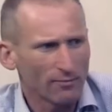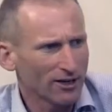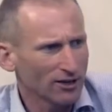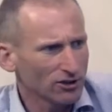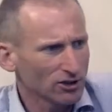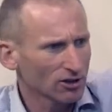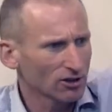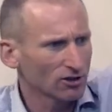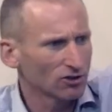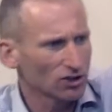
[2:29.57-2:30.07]
And
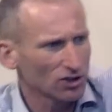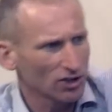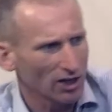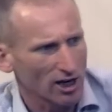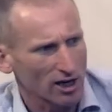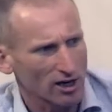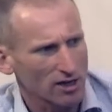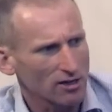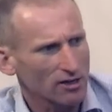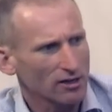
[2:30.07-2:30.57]
as you can
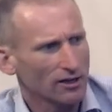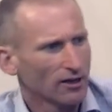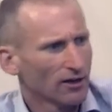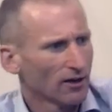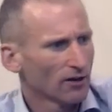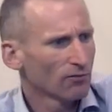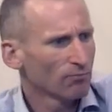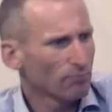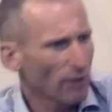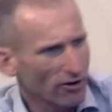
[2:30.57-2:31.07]
see,
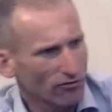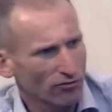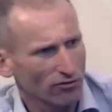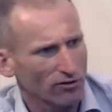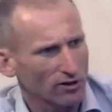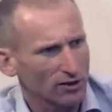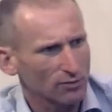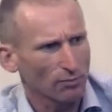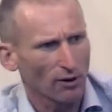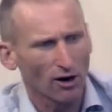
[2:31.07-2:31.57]
both of
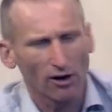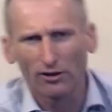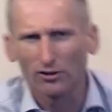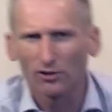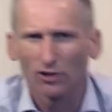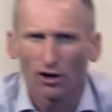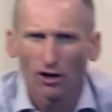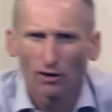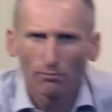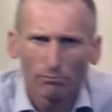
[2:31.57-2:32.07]
these
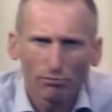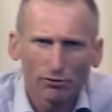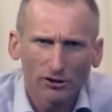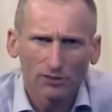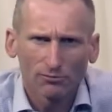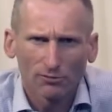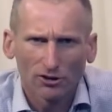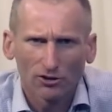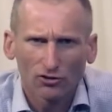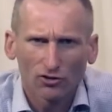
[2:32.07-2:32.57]
bikes are pretty
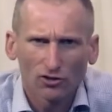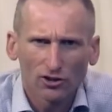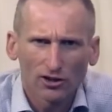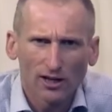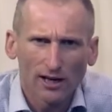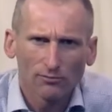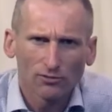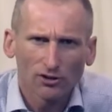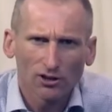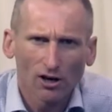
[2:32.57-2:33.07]
much the
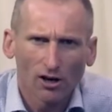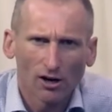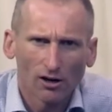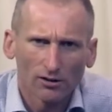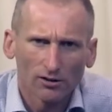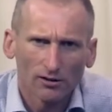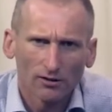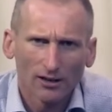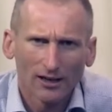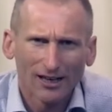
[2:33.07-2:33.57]
same
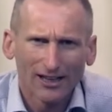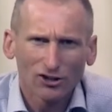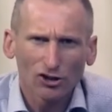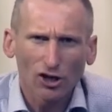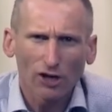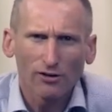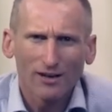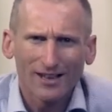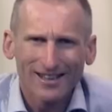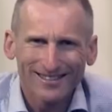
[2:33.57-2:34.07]
size.
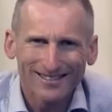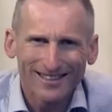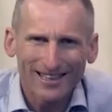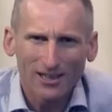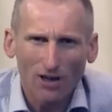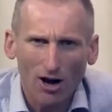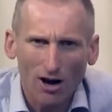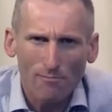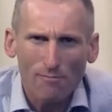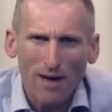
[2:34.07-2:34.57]
So did
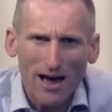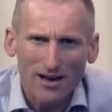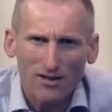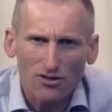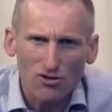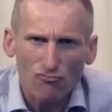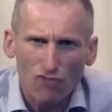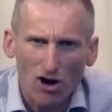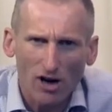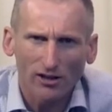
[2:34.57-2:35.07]
I make
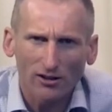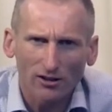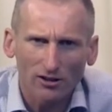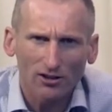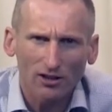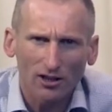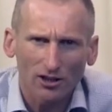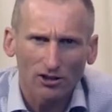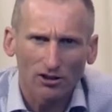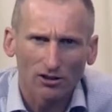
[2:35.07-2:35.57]
the right
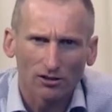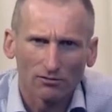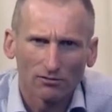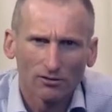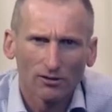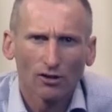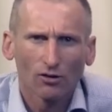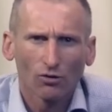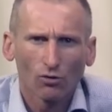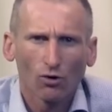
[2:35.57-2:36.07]
decision?
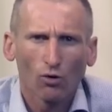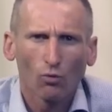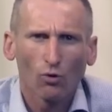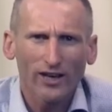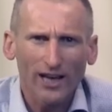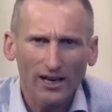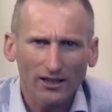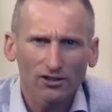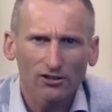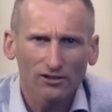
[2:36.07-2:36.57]
Well,
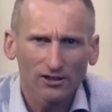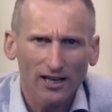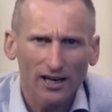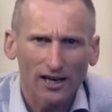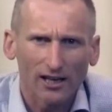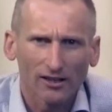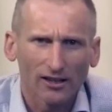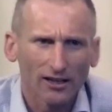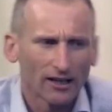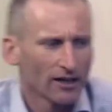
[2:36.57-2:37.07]
yes, I
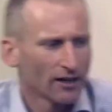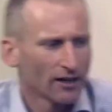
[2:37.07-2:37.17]
did.